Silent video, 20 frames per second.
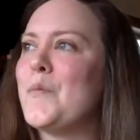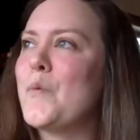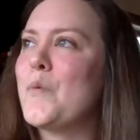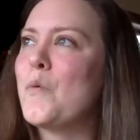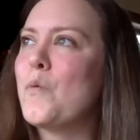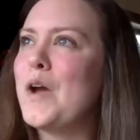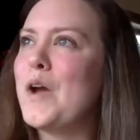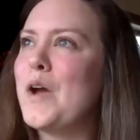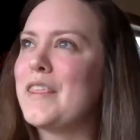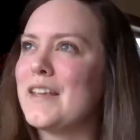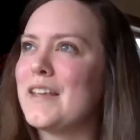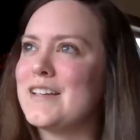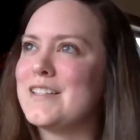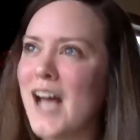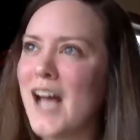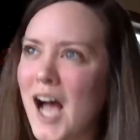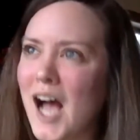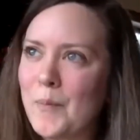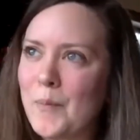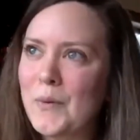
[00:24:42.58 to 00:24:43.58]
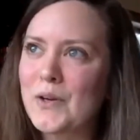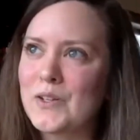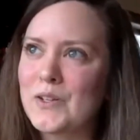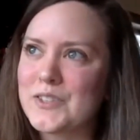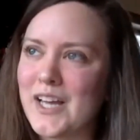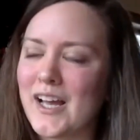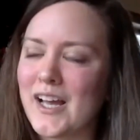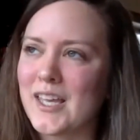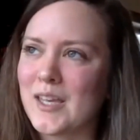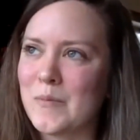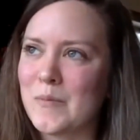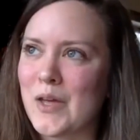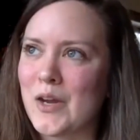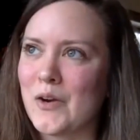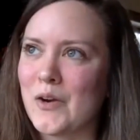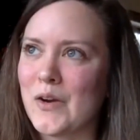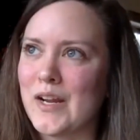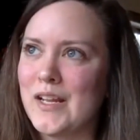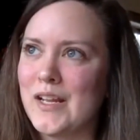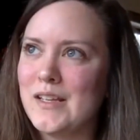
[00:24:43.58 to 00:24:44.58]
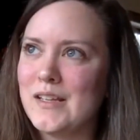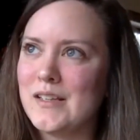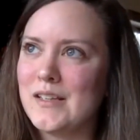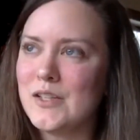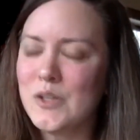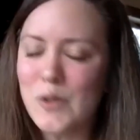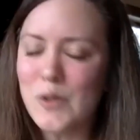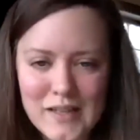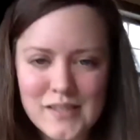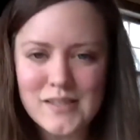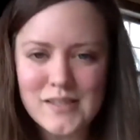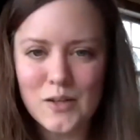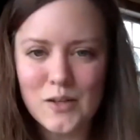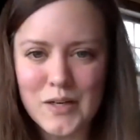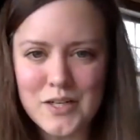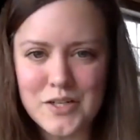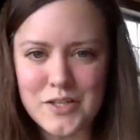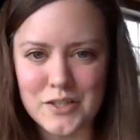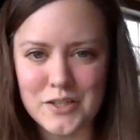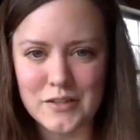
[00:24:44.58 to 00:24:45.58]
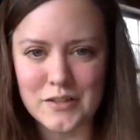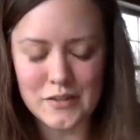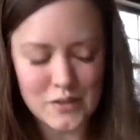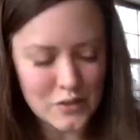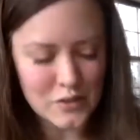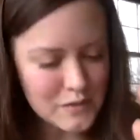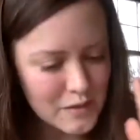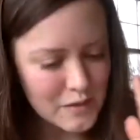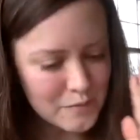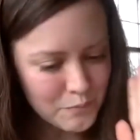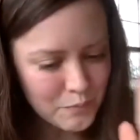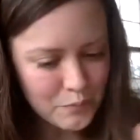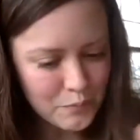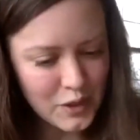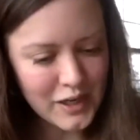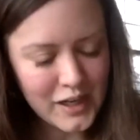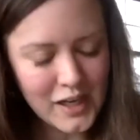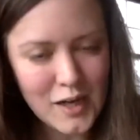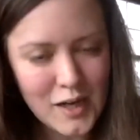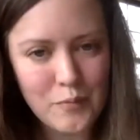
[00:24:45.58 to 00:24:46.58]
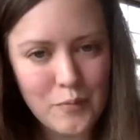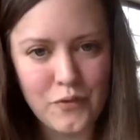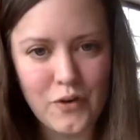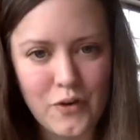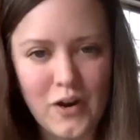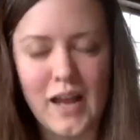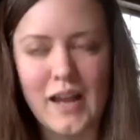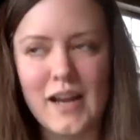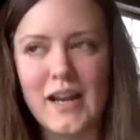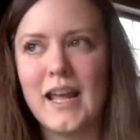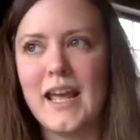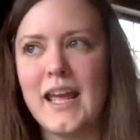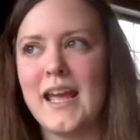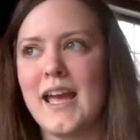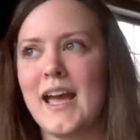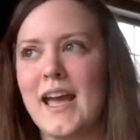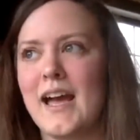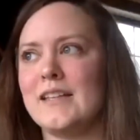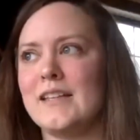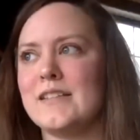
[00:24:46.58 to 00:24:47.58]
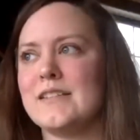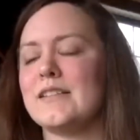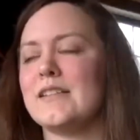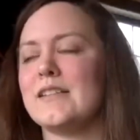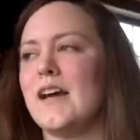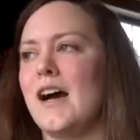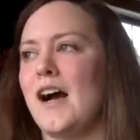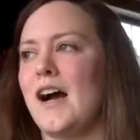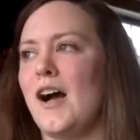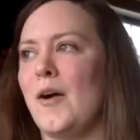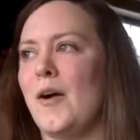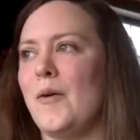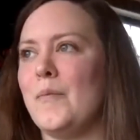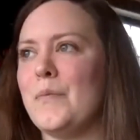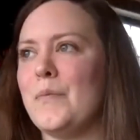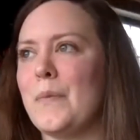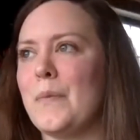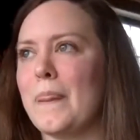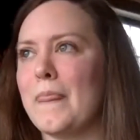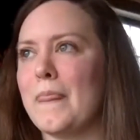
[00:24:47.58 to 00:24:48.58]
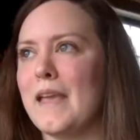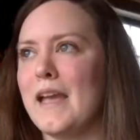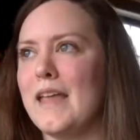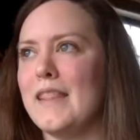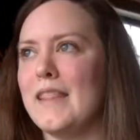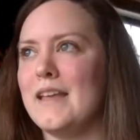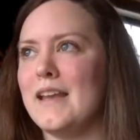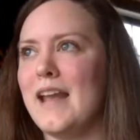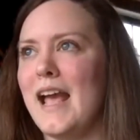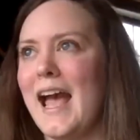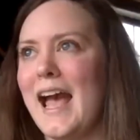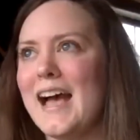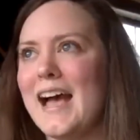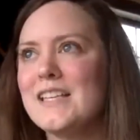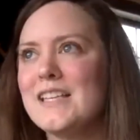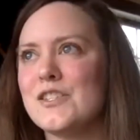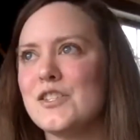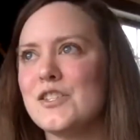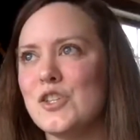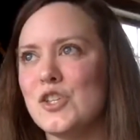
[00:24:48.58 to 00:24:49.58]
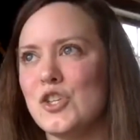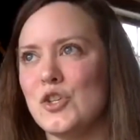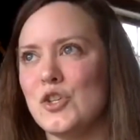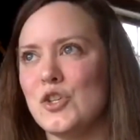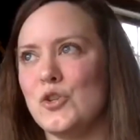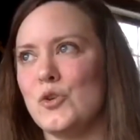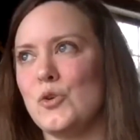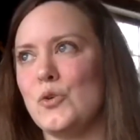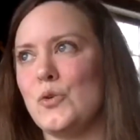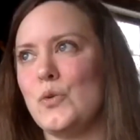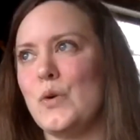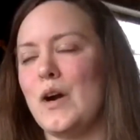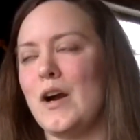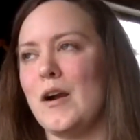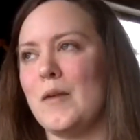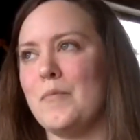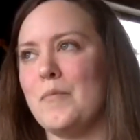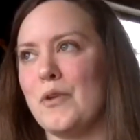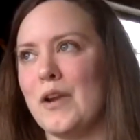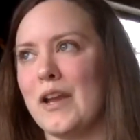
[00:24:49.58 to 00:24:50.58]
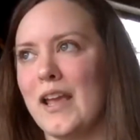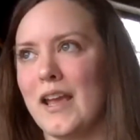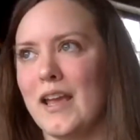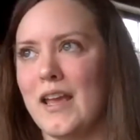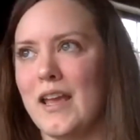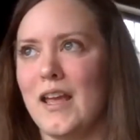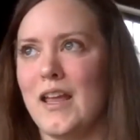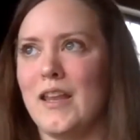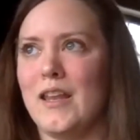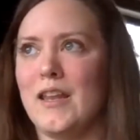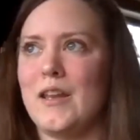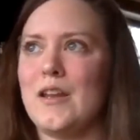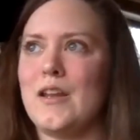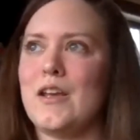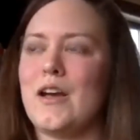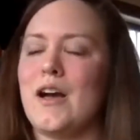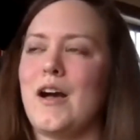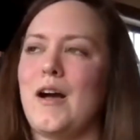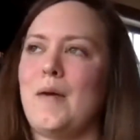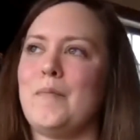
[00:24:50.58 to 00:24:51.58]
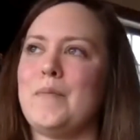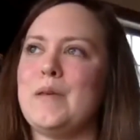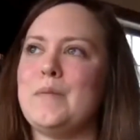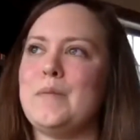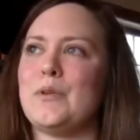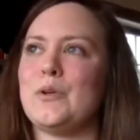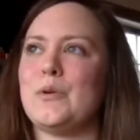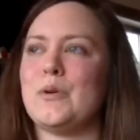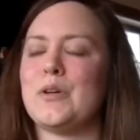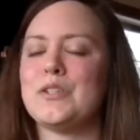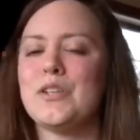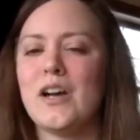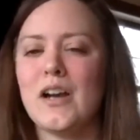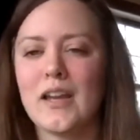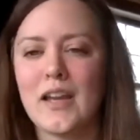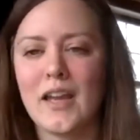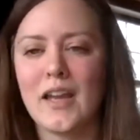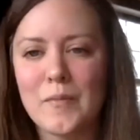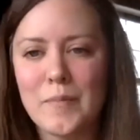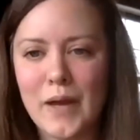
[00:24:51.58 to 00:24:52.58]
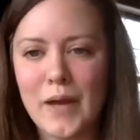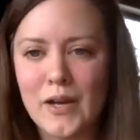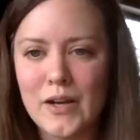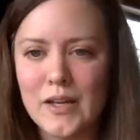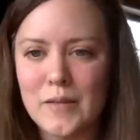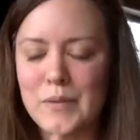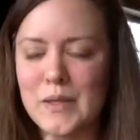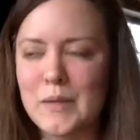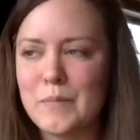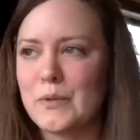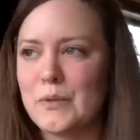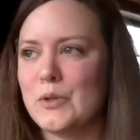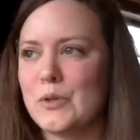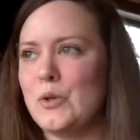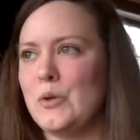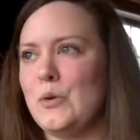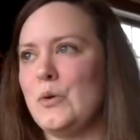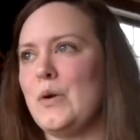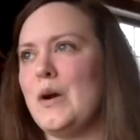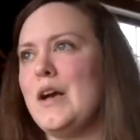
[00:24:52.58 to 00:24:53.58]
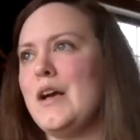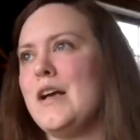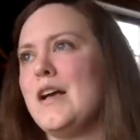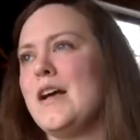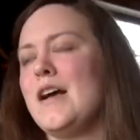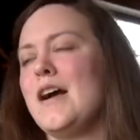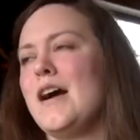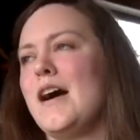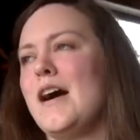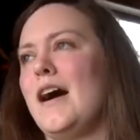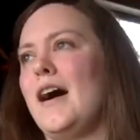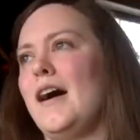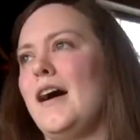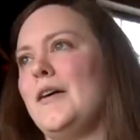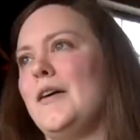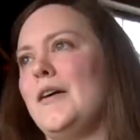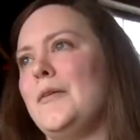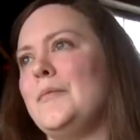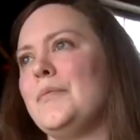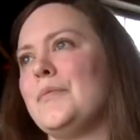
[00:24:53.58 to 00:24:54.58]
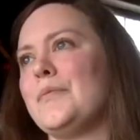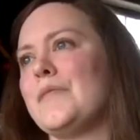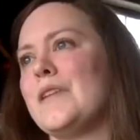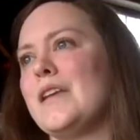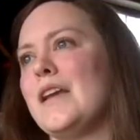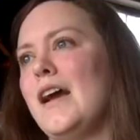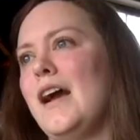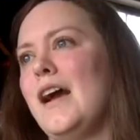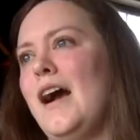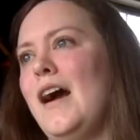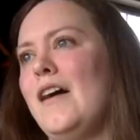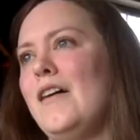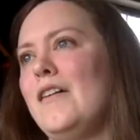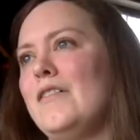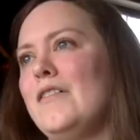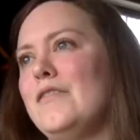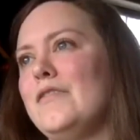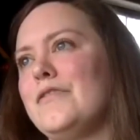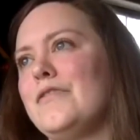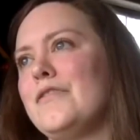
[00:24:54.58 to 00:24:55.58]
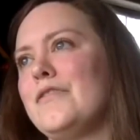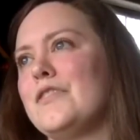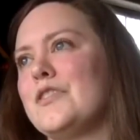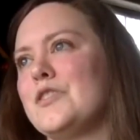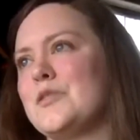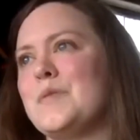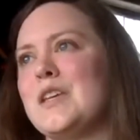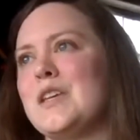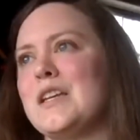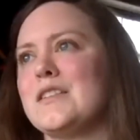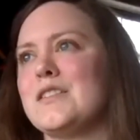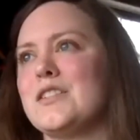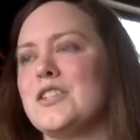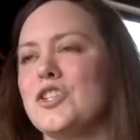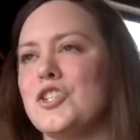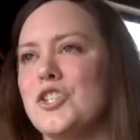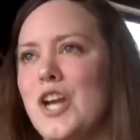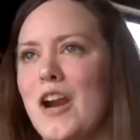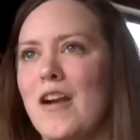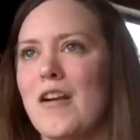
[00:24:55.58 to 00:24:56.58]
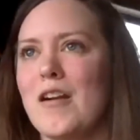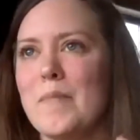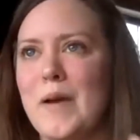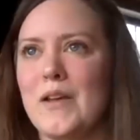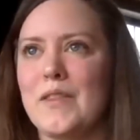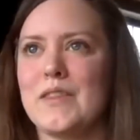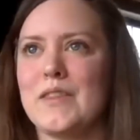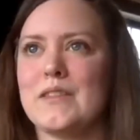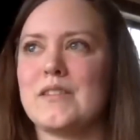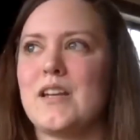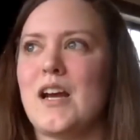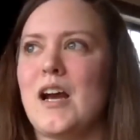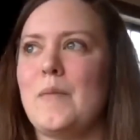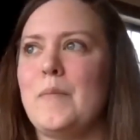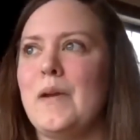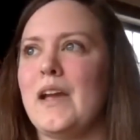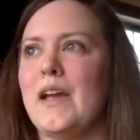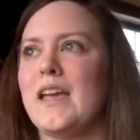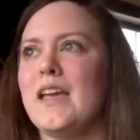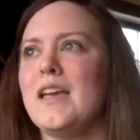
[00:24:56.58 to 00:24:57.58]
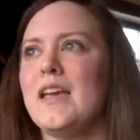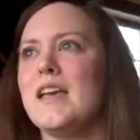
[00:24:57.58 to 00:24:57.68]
with a topical documentary, you ask the question, bring it up front, and and then as you are bringing in people who are talking about it, people who have some things to share about this topic,